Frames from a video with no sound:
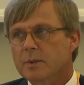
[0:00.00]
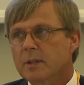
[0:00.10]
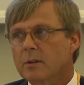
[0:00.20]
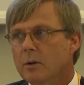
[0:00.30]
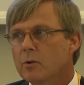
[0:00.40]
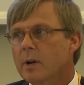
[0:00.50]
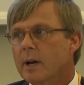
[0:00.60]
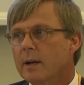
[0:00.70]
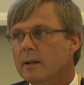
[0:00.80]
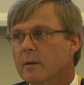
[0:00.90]
we need to look
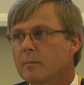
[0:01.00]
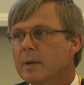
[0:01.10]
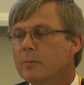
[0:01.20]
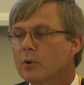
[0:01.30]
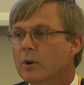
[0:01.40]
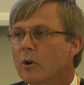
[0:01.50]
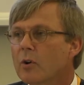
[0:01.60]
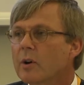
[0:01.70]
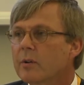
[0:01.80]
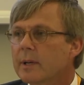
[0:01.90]
at and be more
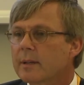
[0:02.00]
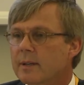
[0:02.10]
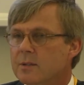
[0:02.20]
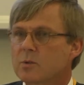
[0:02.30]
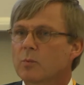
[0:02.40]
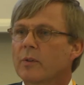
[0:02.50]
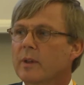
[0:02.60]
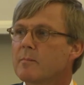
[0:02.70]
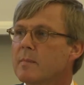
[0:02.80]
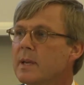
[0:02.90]
concrete as to what
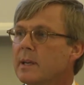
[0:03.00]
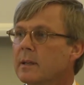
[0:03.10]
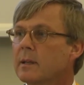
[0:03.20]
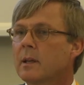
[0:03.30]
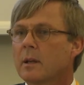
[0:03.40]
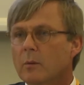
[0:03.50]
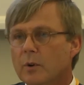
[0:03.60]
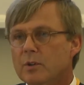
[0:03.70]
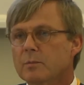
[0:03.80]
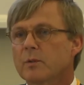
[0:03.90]
they mean
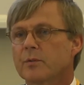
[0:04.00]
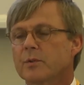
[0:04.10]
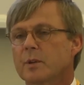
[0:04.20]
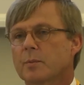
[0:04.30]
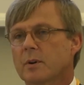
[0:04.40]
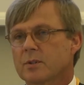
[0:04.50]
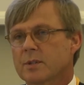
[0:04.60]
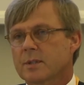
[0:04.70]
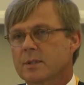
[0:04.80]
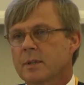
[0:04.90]
when you move through the
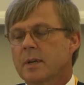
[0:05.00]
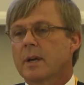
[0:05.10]
process.